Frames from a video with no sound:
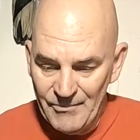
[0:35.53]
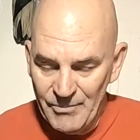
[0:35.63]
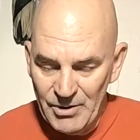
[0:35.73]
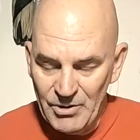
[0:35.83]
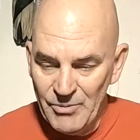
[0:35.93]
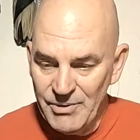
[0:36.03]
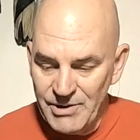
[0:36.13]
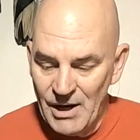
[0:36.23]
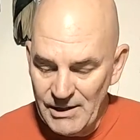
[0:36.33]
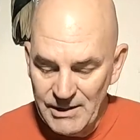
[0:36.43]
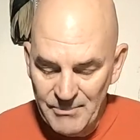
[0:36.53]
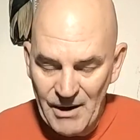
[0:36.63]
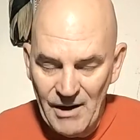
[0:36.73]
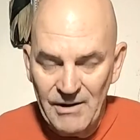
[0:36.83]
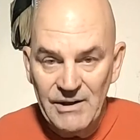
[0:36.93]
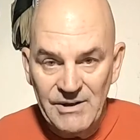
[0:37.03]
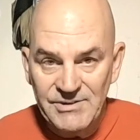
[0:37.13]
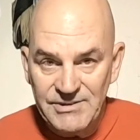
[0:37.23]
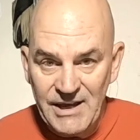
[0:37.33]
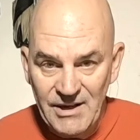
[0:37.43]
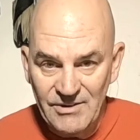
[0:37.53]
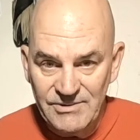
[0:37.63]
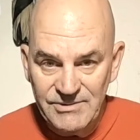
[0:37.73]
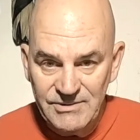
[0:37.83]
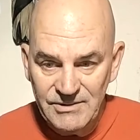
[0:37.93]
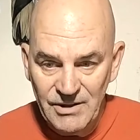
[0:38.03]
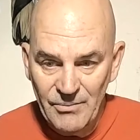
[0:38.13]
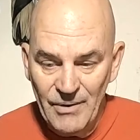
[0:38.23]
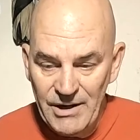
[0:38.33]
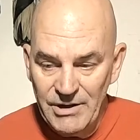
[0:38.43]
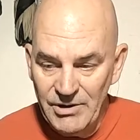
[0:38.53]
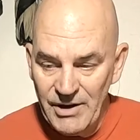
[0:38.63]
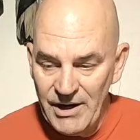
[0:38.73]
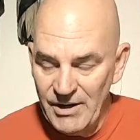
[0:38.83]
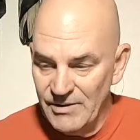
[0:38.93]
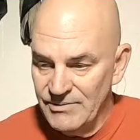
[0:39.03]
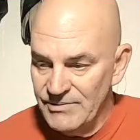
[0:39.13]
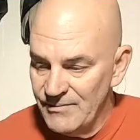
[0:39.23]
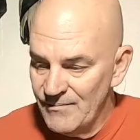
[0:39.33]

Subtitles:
we are going to be talking about scales and weighing your arrows.